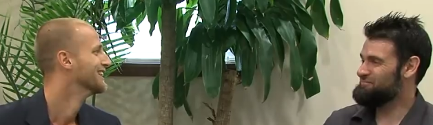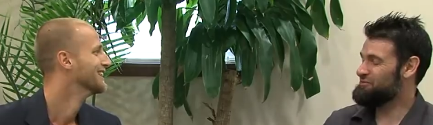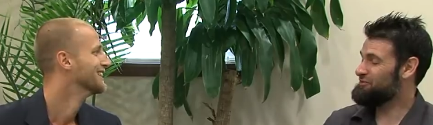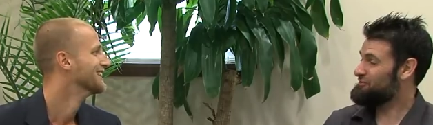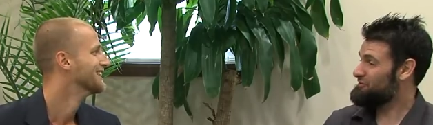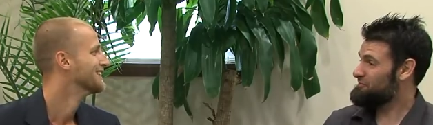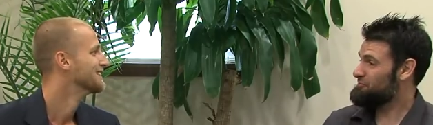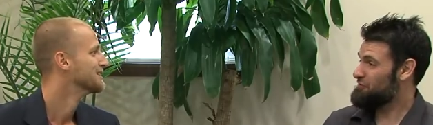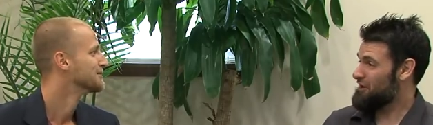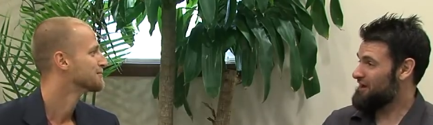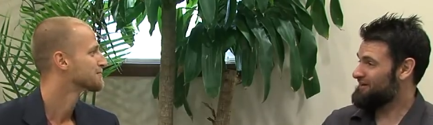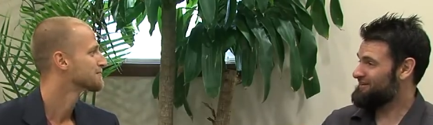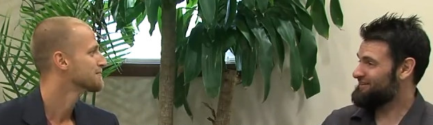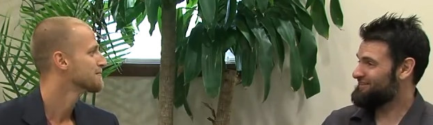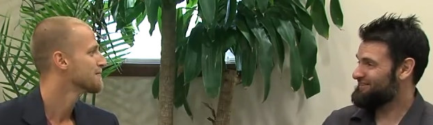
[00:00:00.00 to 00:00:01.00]
Speaker 1: But do you eat
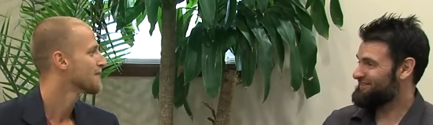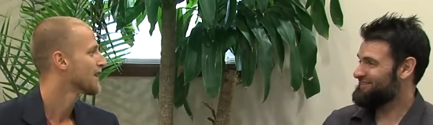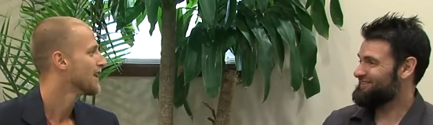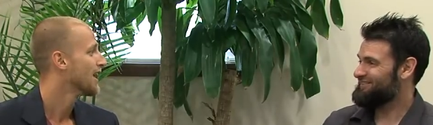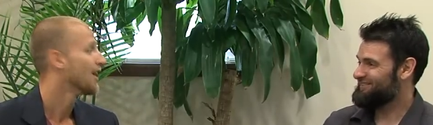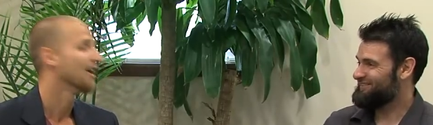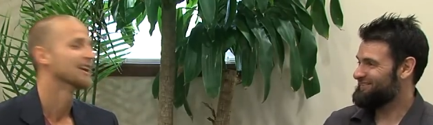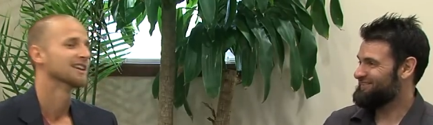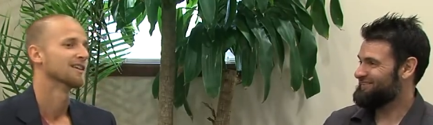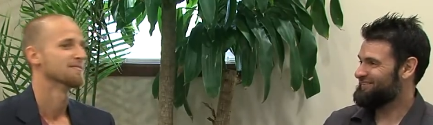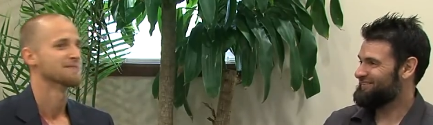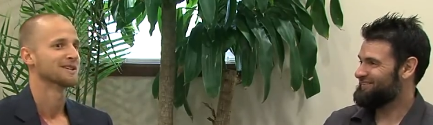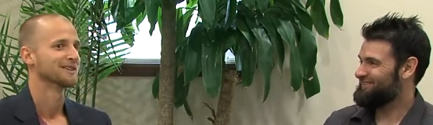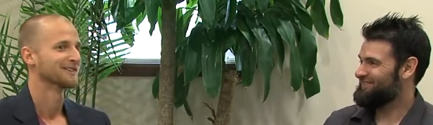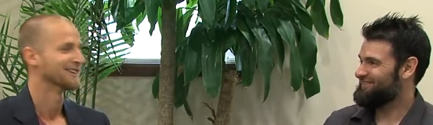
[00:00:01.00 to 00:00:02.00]
biryani?
Speaker 2: Oh, I love
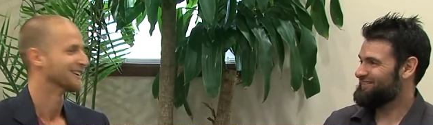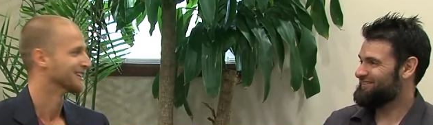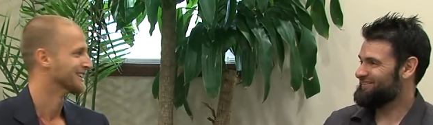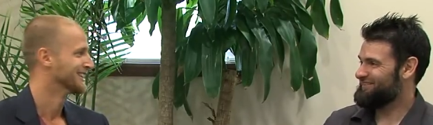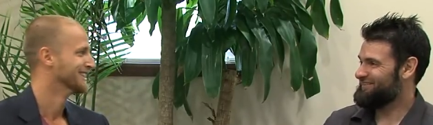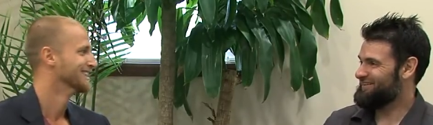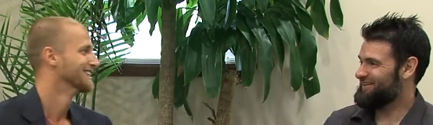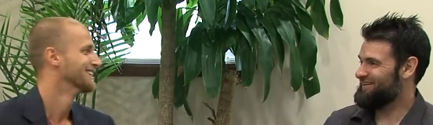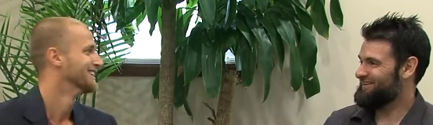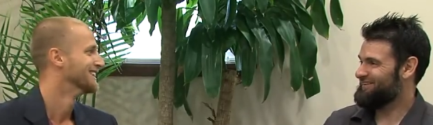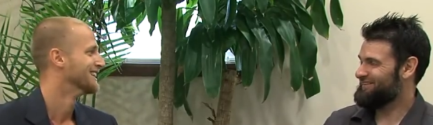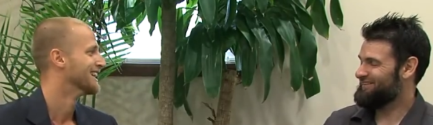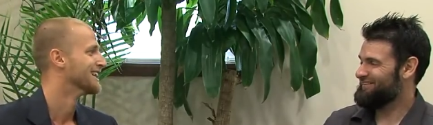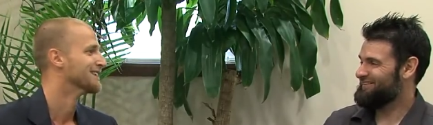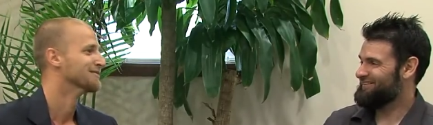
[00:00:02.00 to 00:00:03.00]
biryani. Yeah?
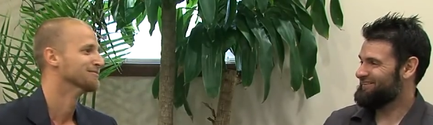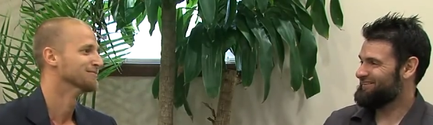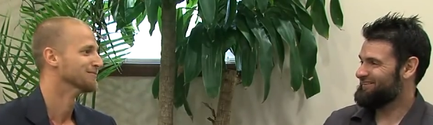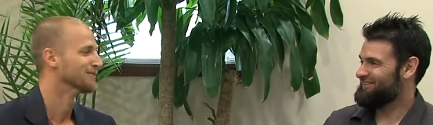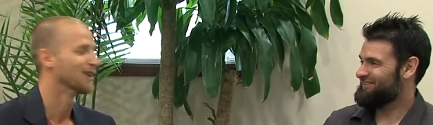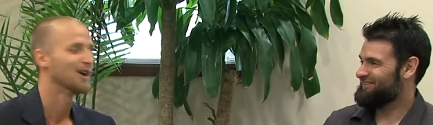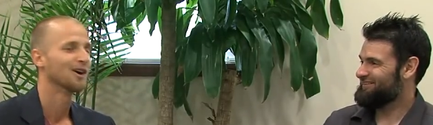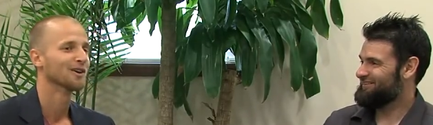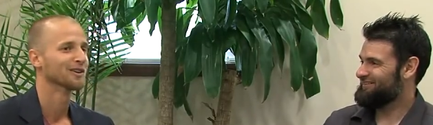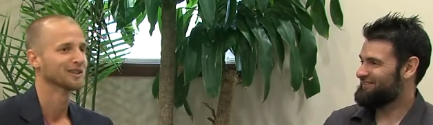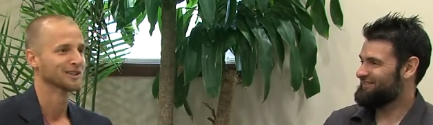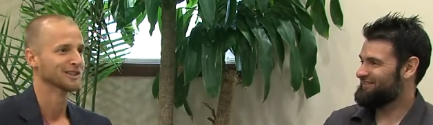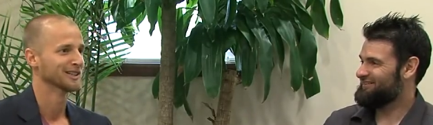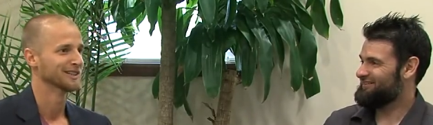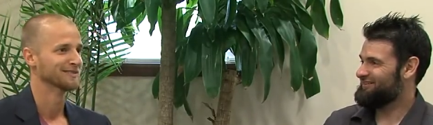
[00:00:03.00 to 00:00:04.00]
And all the
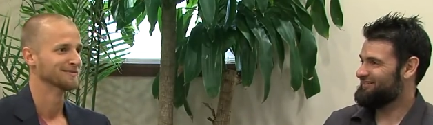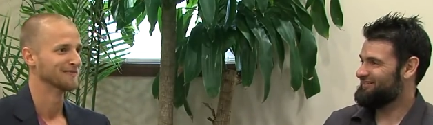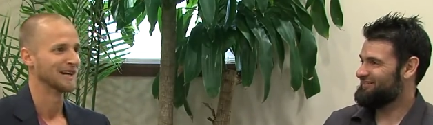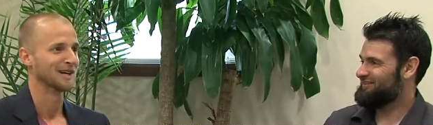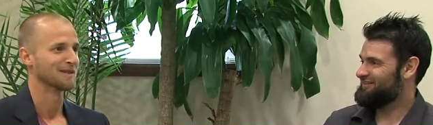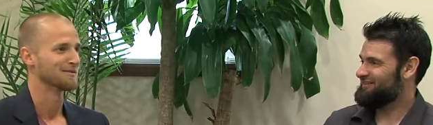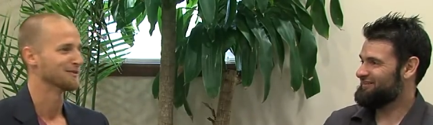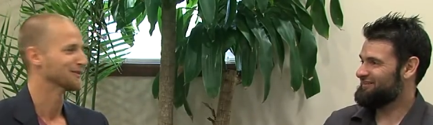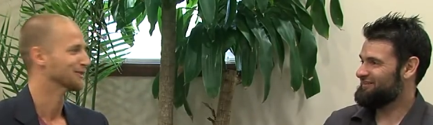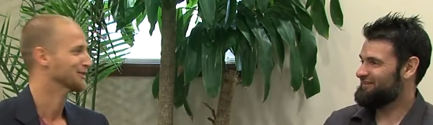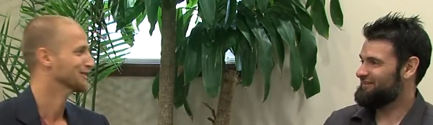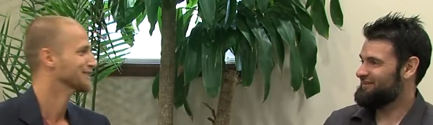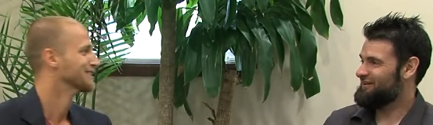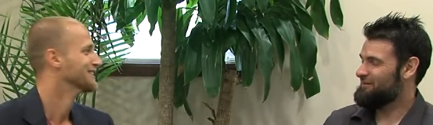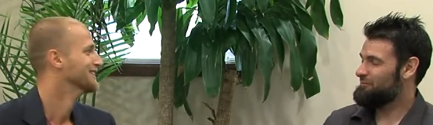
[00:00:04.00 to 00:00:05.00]
good Arab food.
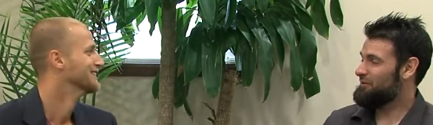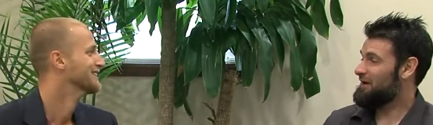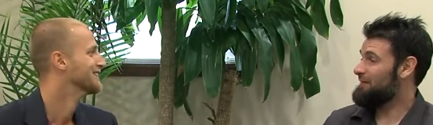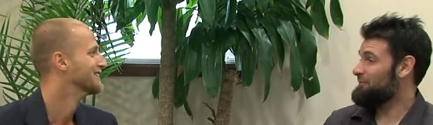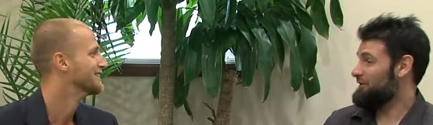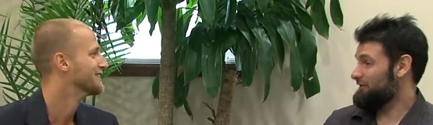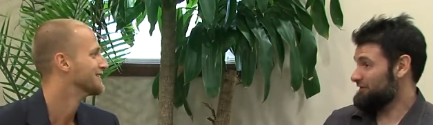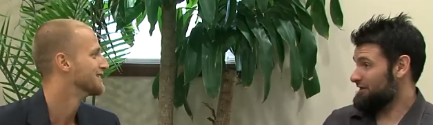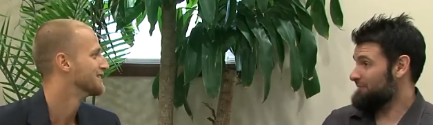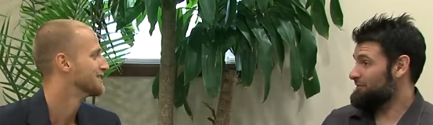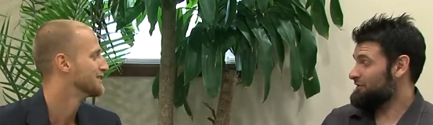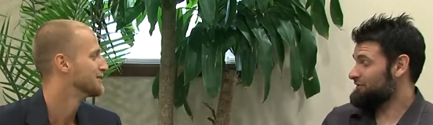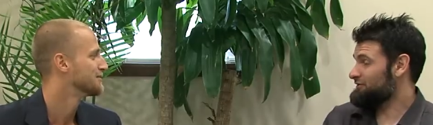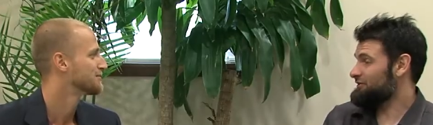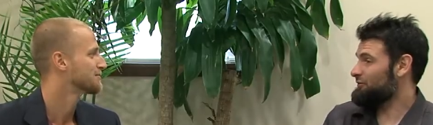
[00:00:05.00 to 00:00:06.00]
Speaker 1: But how about, I
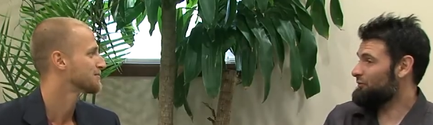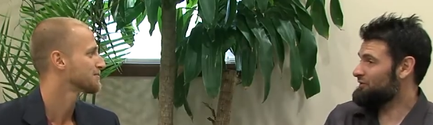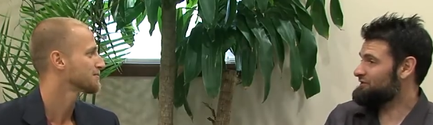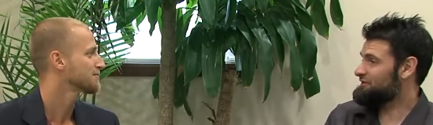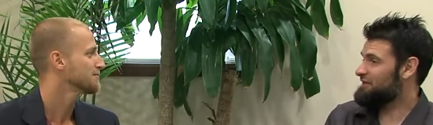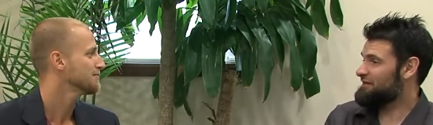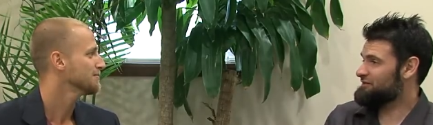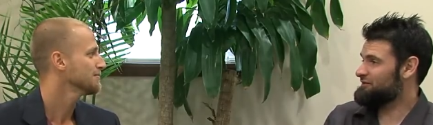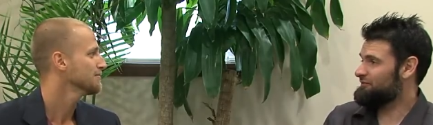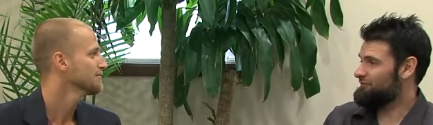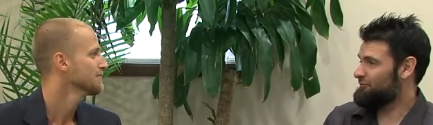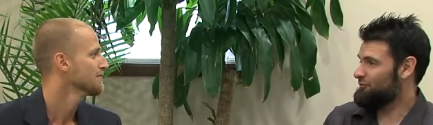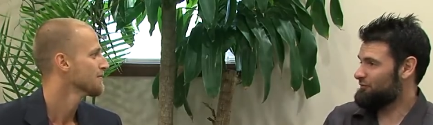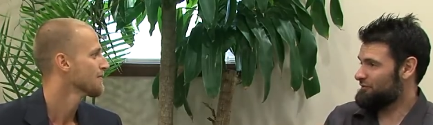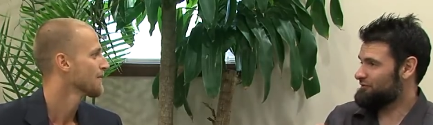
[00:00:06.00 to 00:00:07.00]
mean, what's Texan
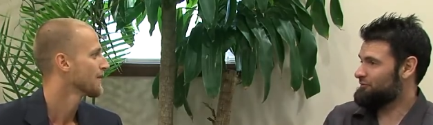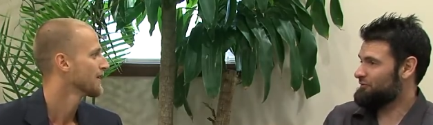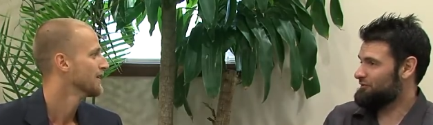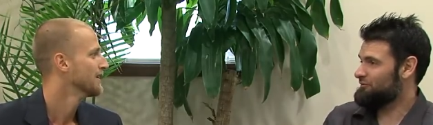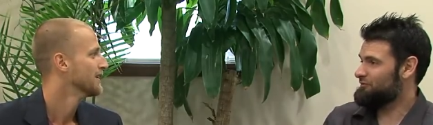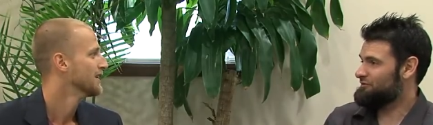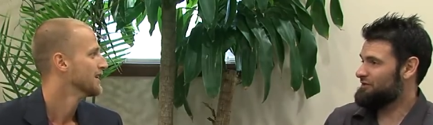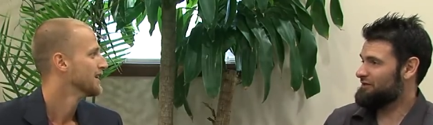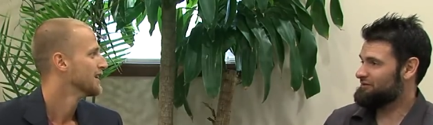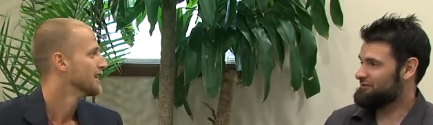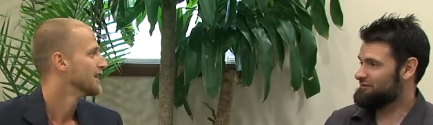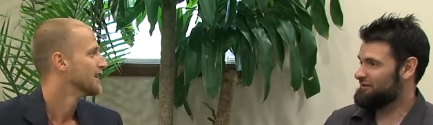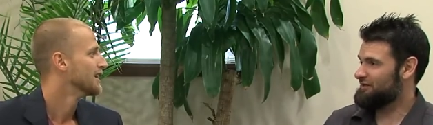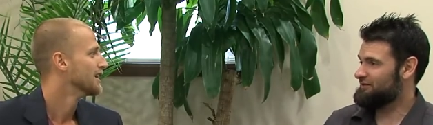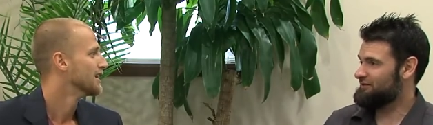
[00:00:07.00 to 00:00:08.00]
food? What's, what would
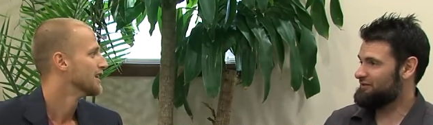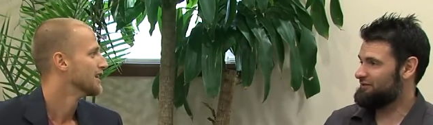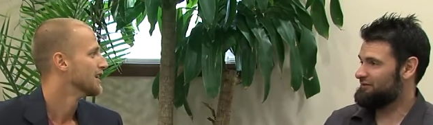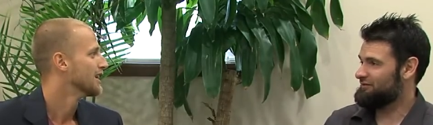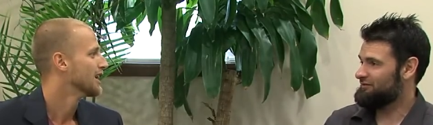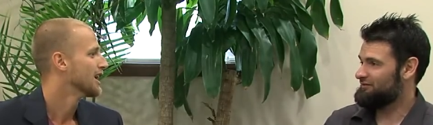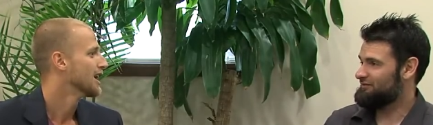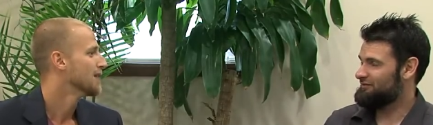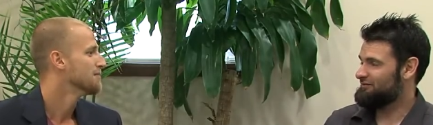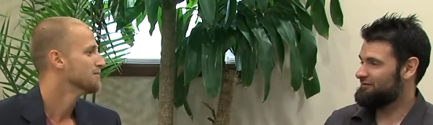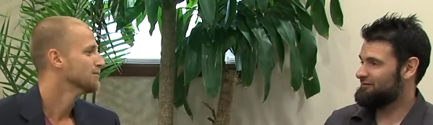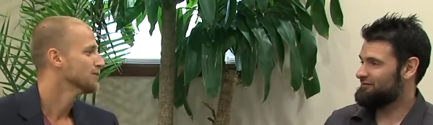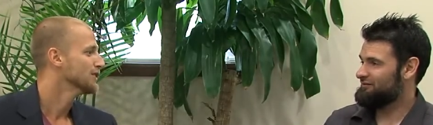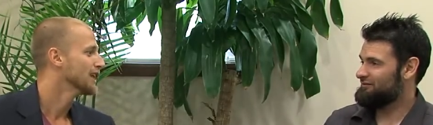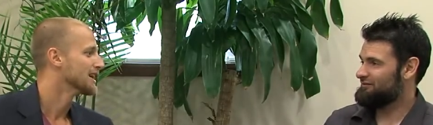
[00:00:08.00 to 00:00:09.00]
Texans like to eat?
Speaker 2: Um,
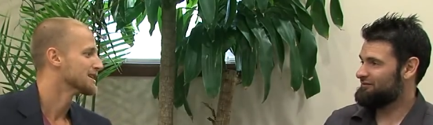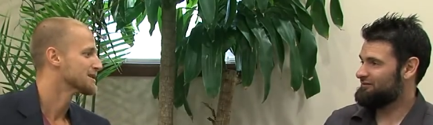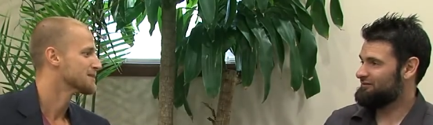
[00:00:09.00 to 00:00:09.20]
you got